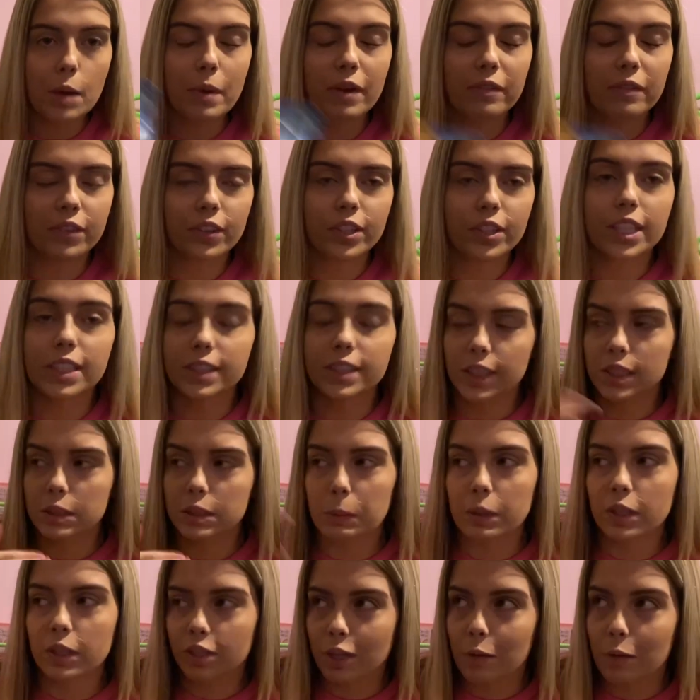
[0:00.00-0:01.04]
I feel like 6
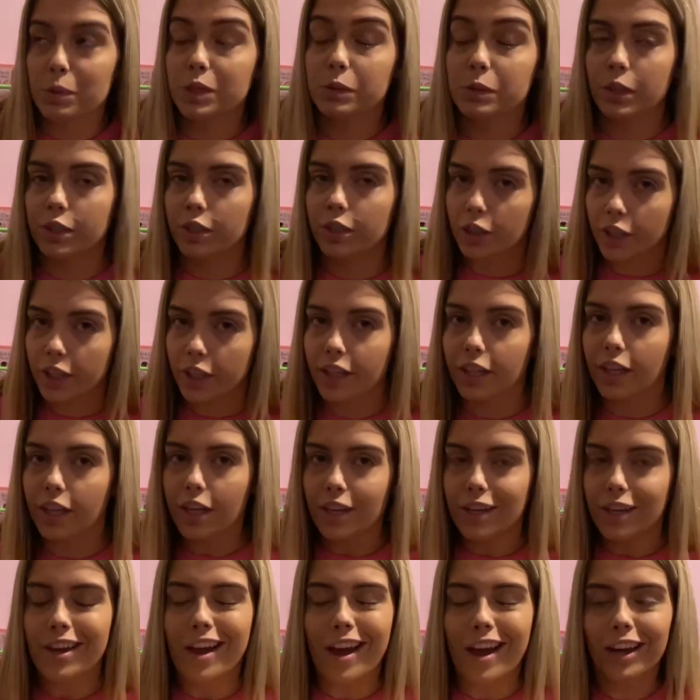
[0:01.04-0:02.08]
month and up is when they'll like
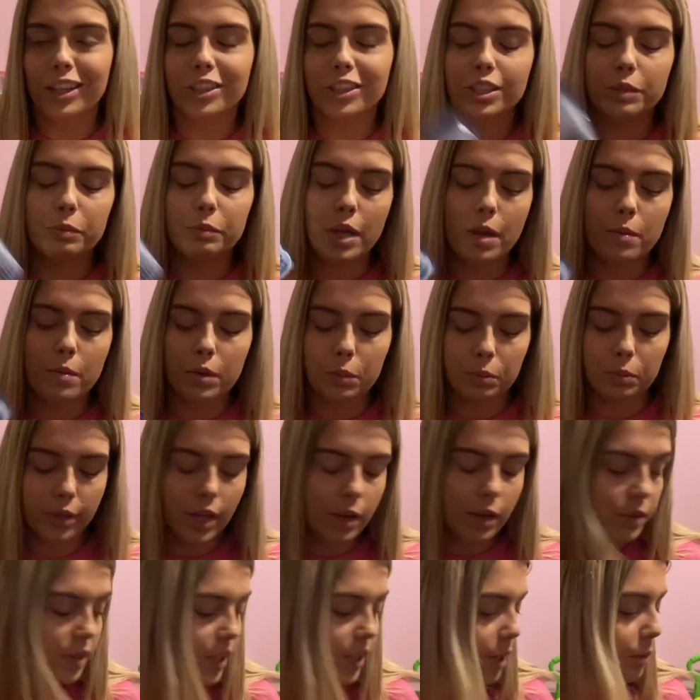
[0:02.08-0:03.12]
actually be able to play
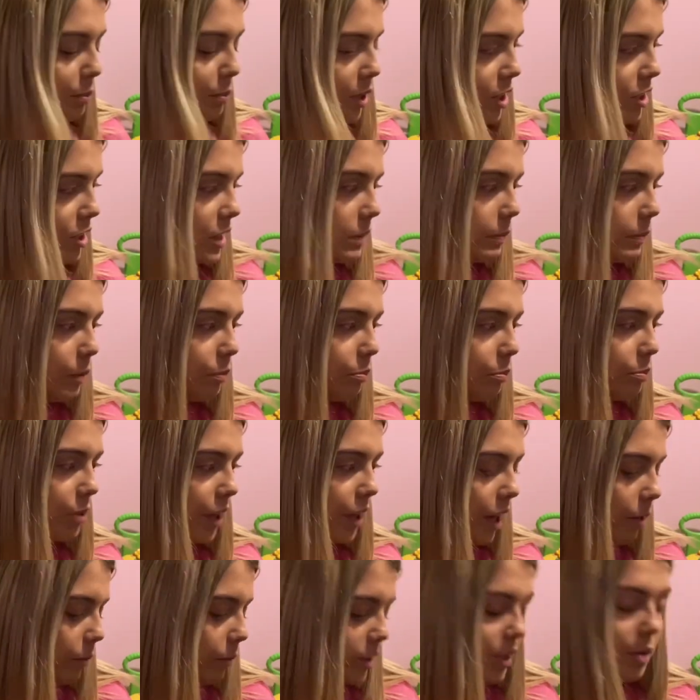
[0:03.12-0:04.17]
with it, but she's been
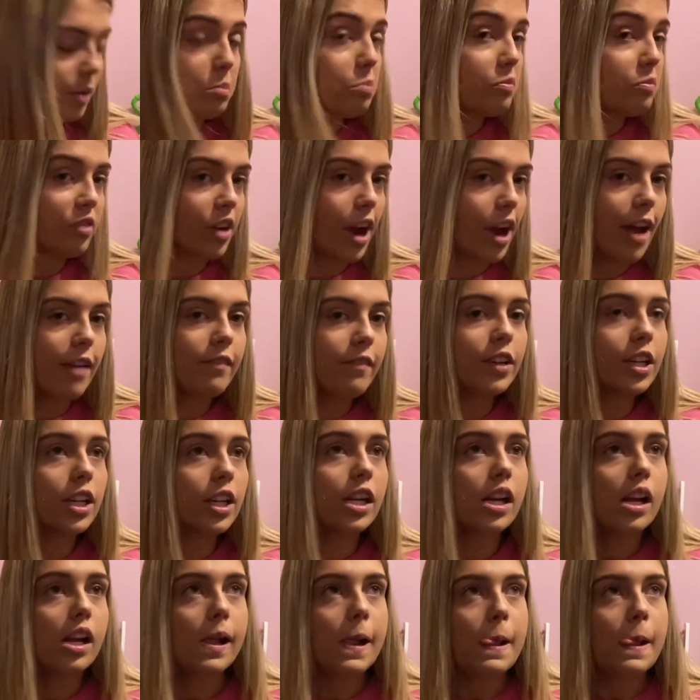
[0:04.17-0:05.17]
playing with them forever.